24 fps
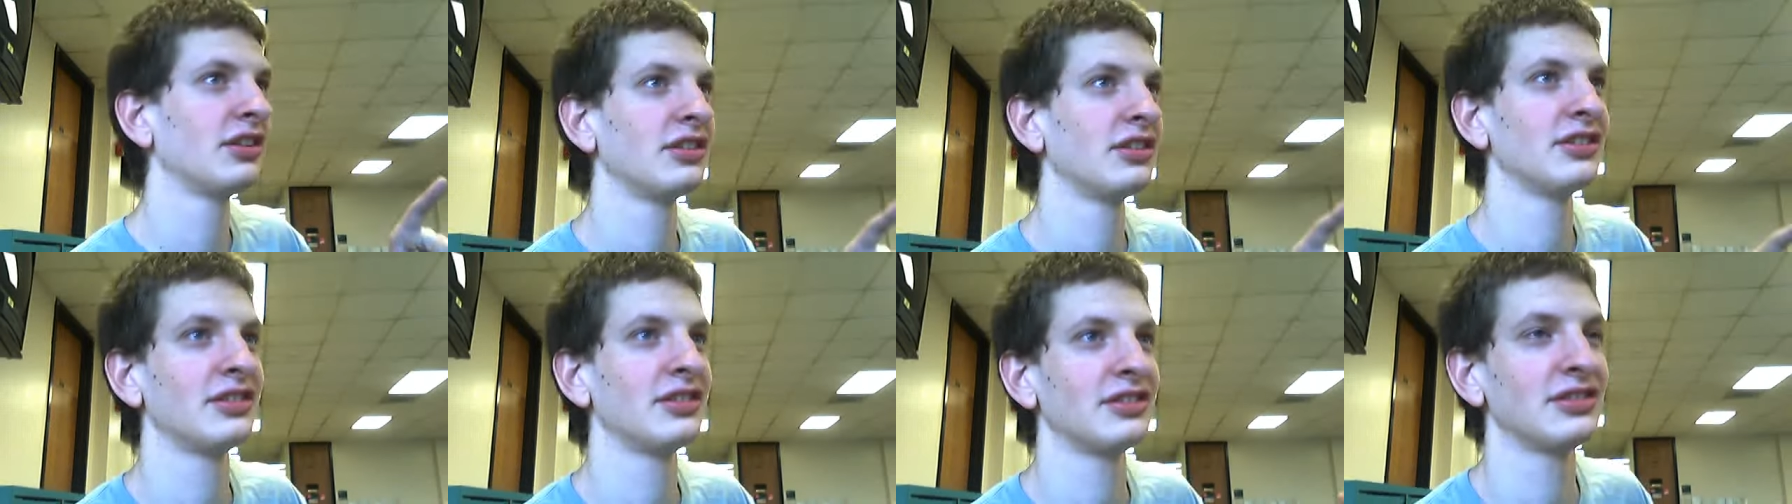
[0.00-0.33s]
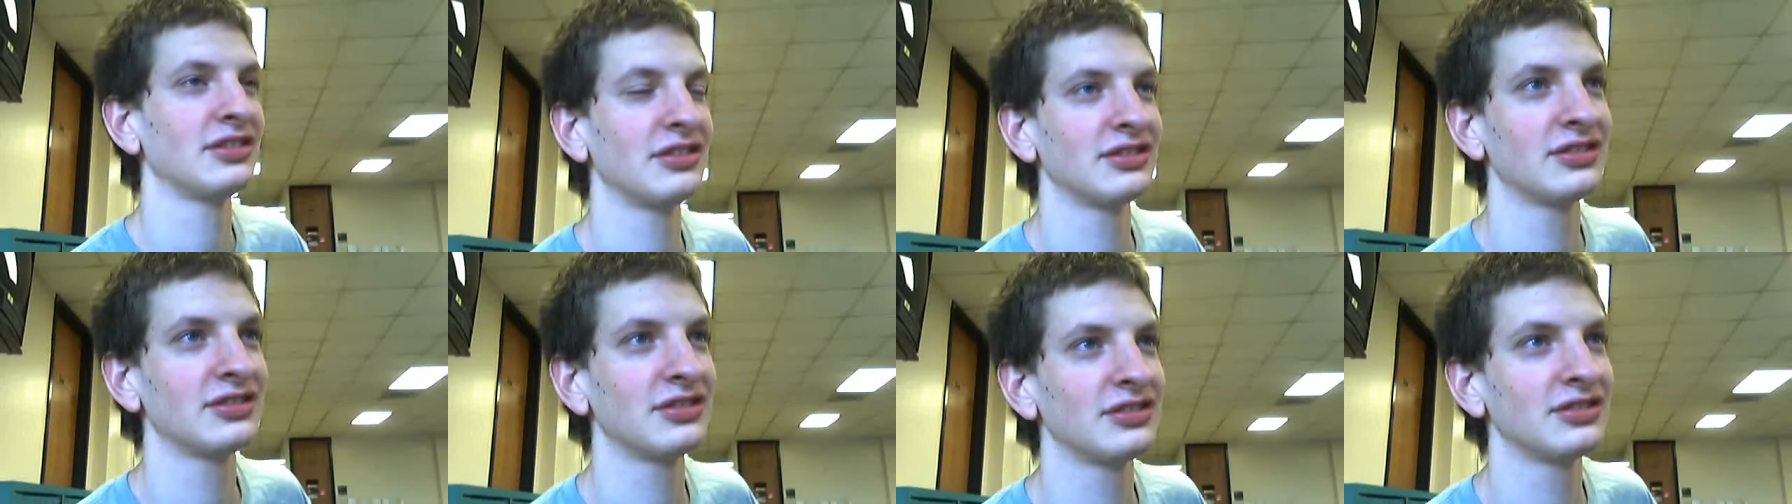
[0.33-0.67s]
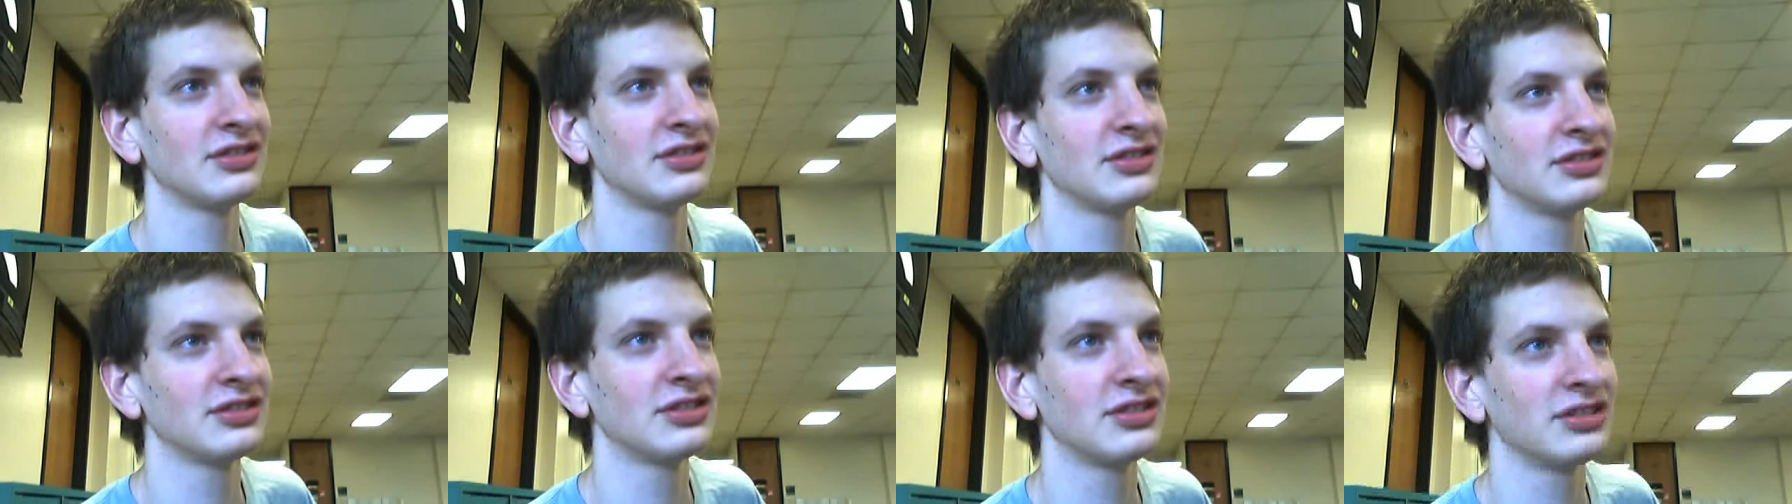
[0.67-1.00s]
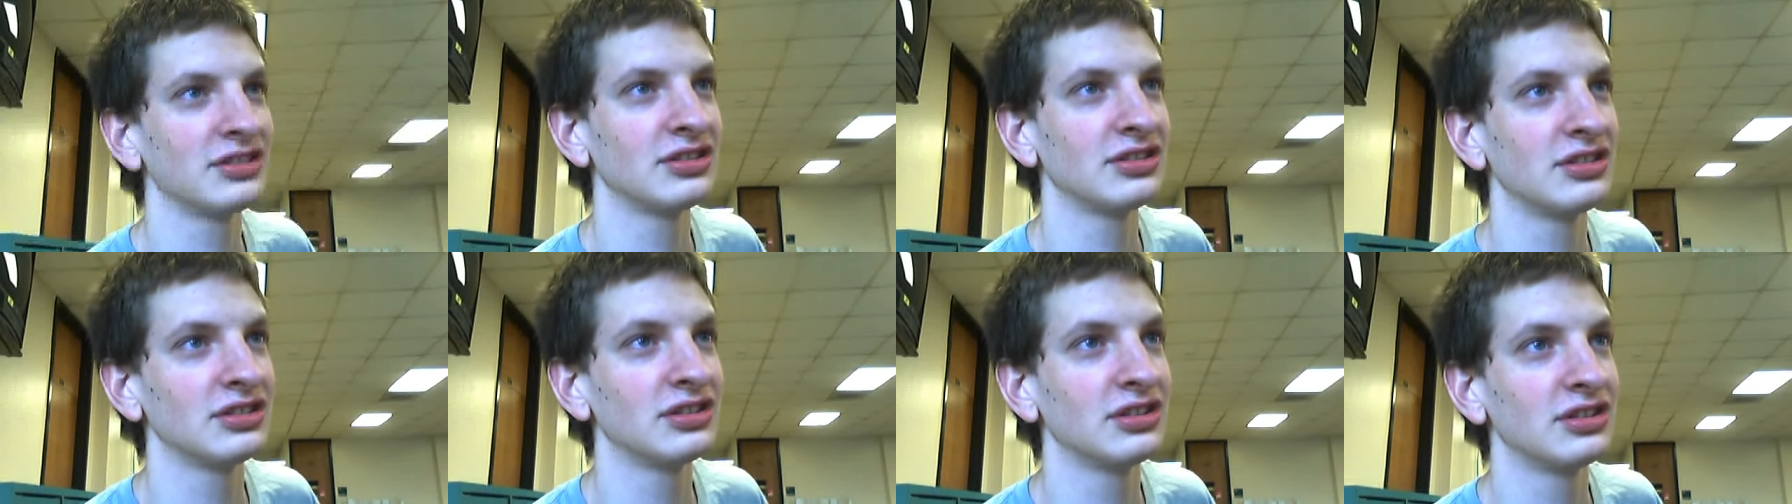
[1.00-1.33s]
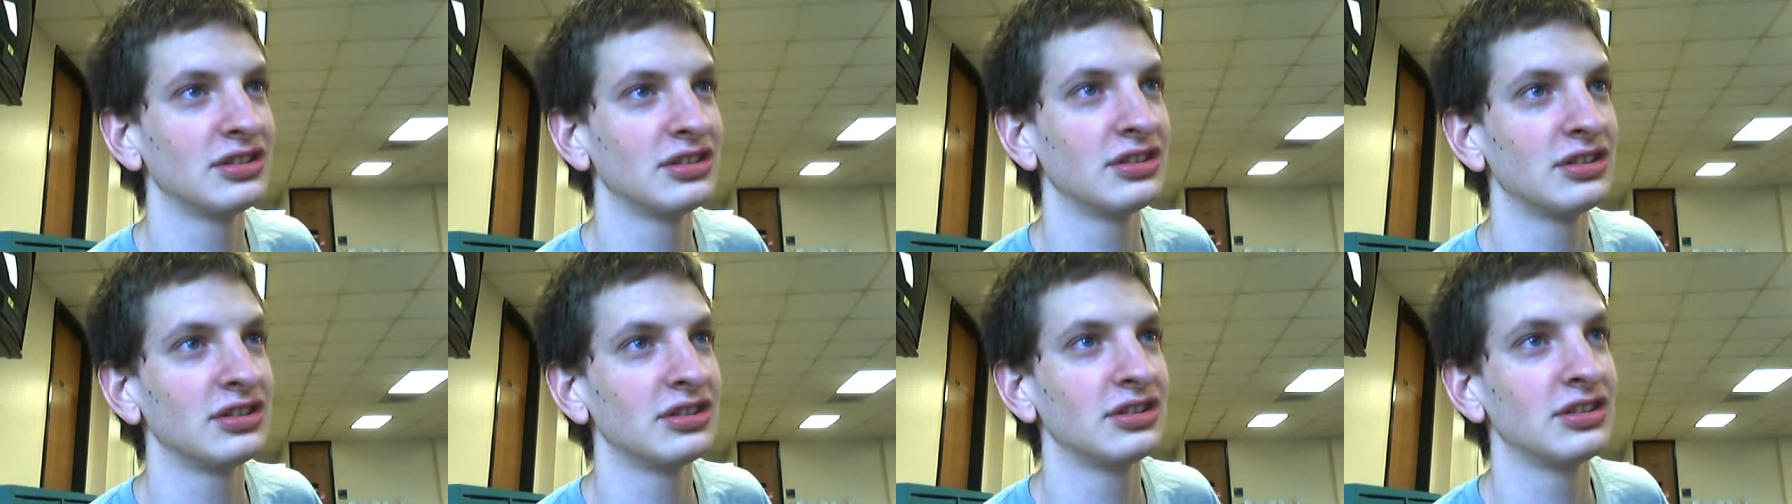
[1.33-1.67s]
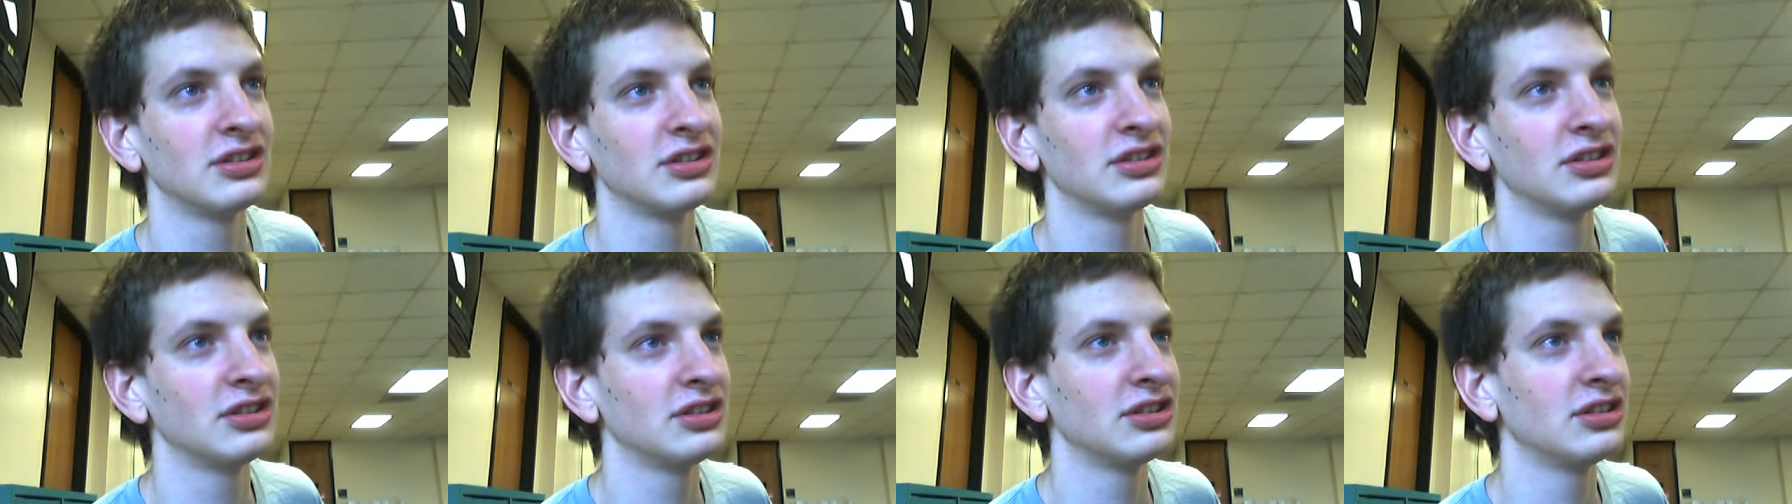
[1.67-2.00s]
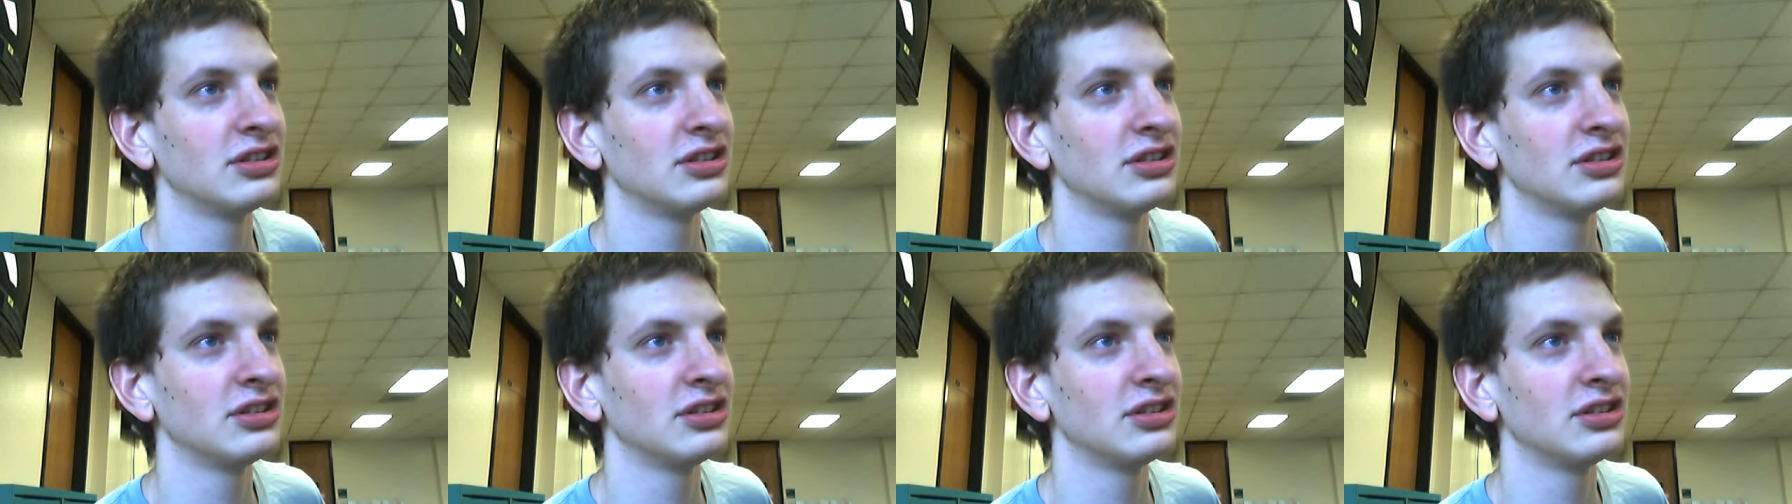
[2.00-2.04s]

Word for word: Which one's the worst out of both of them? How's that?